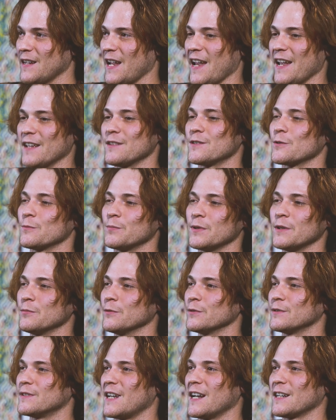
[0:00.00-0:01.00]
answer
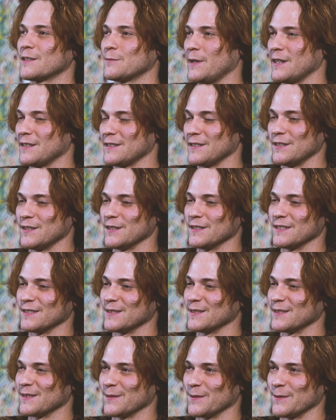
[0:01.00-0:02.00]
people's text
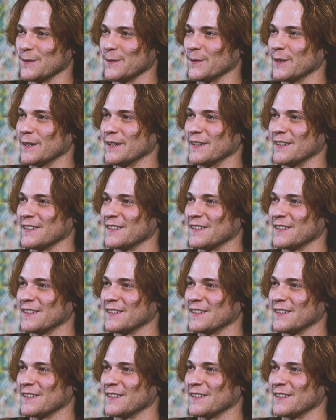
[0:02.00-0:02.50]
messages or